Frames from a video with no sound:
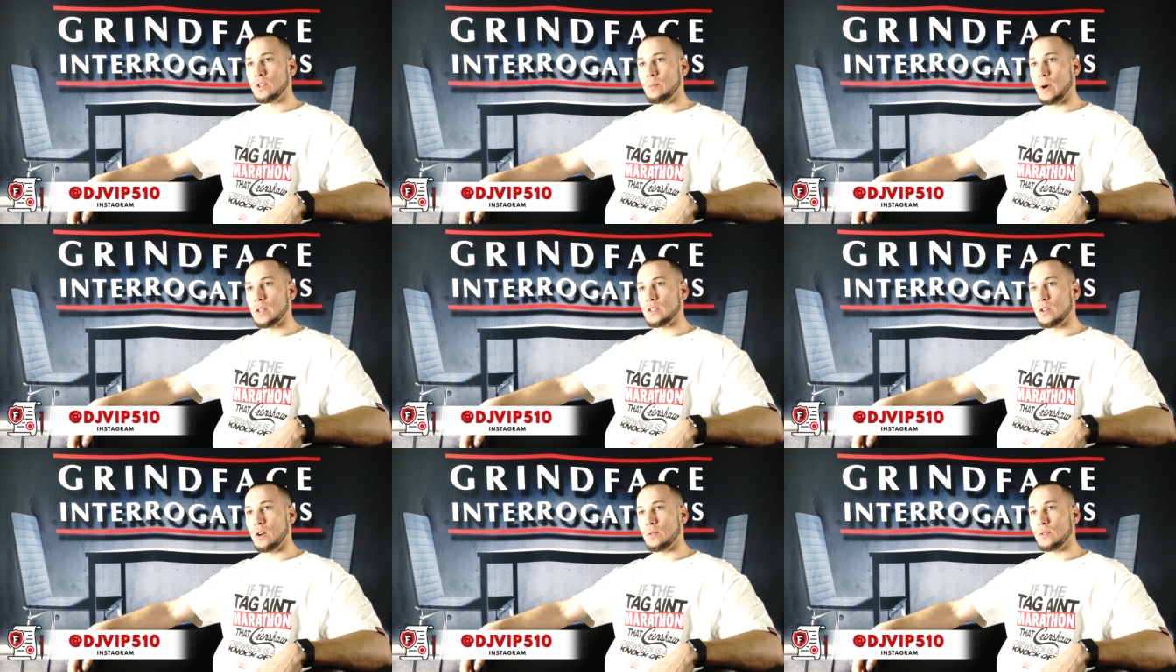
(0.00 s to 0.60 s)
to
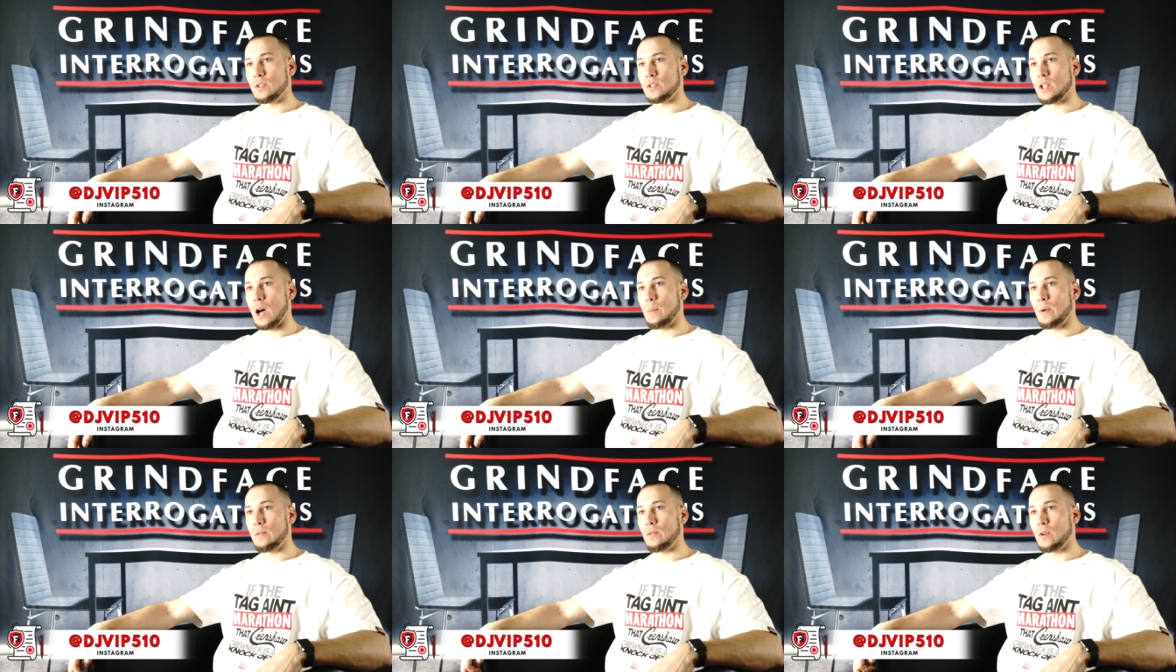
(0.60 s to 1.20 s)
myself to
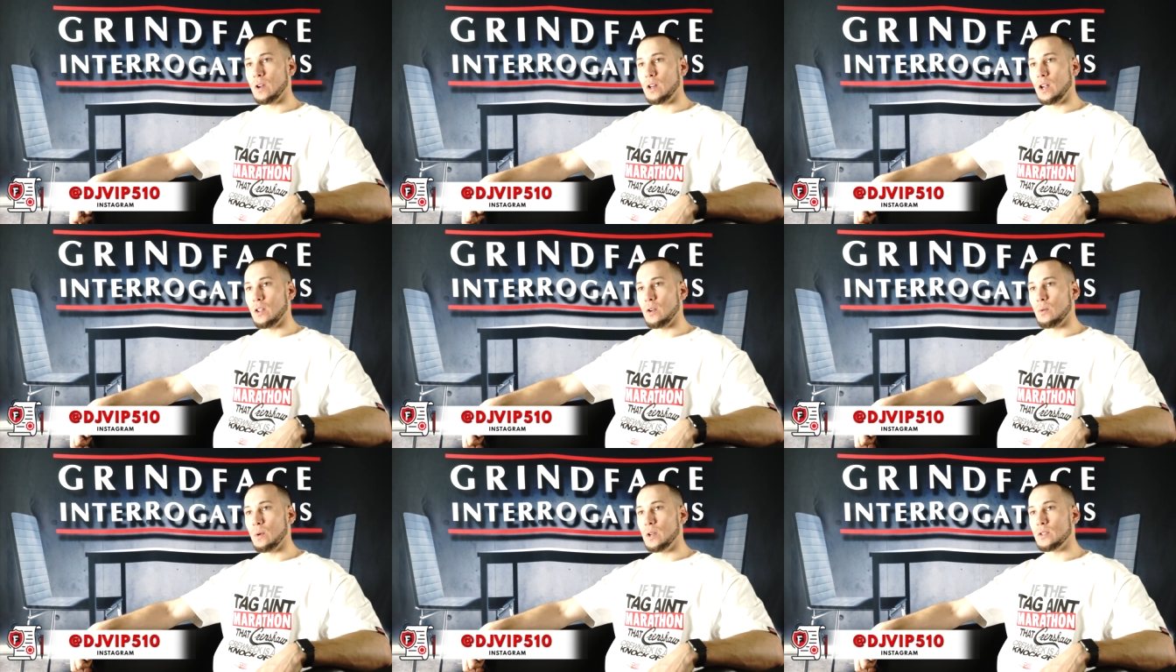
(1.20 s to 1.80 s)
stop it for any
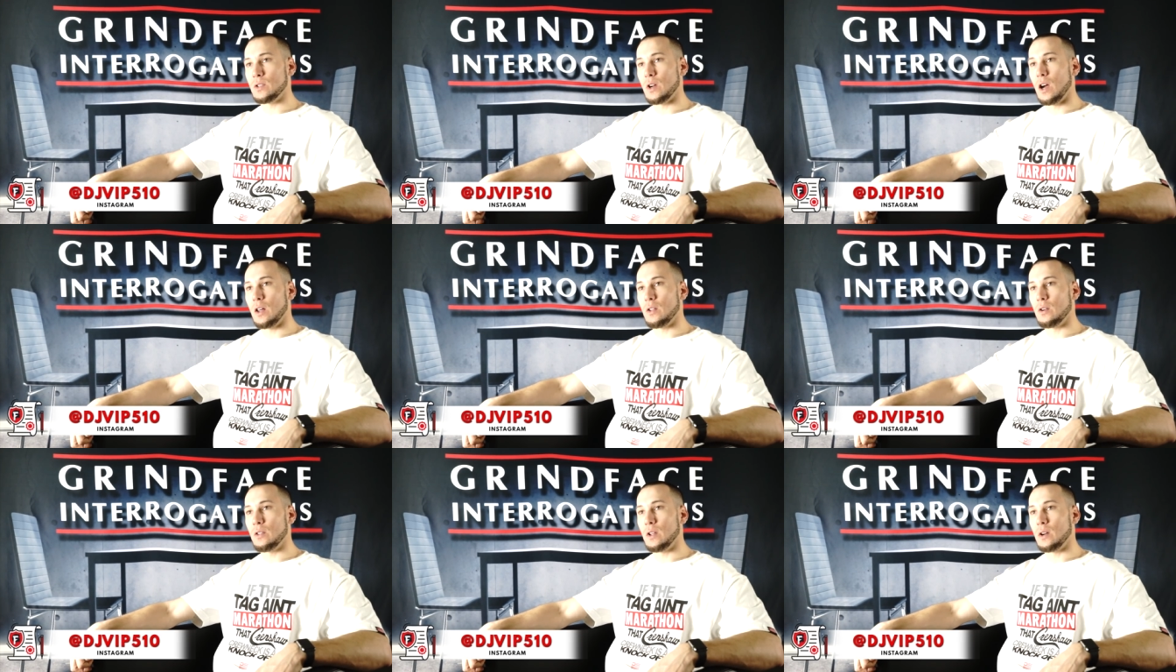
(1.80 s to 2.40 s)
other reason
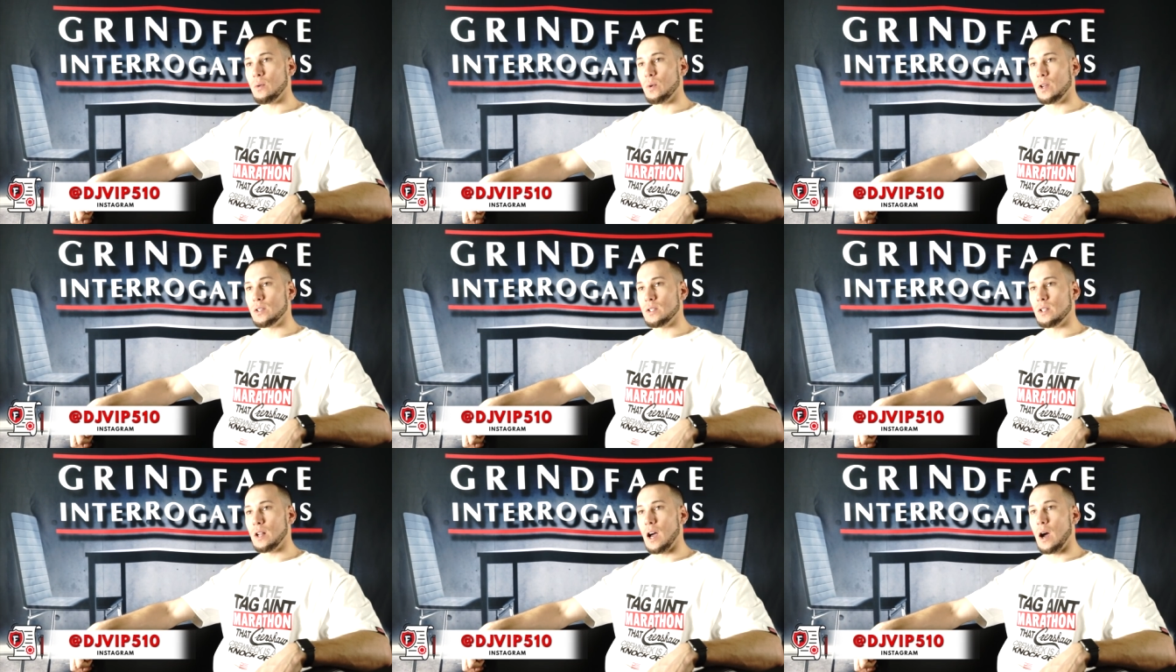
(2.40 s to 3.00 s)
other than a
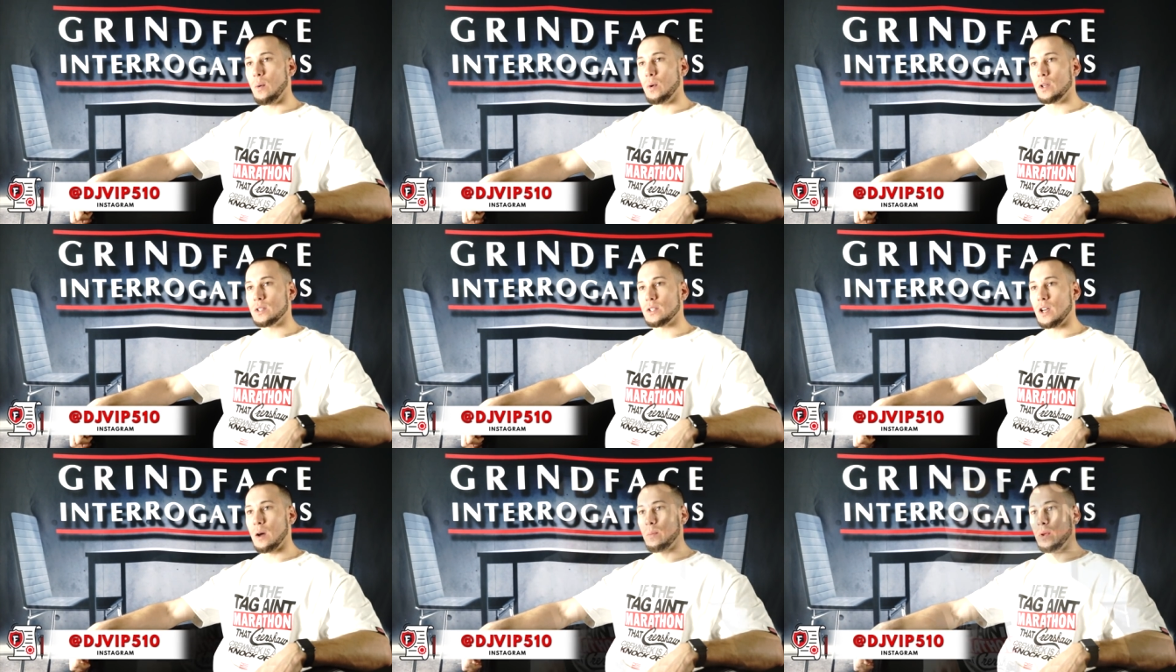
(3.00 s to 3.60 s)
reason that I want to stop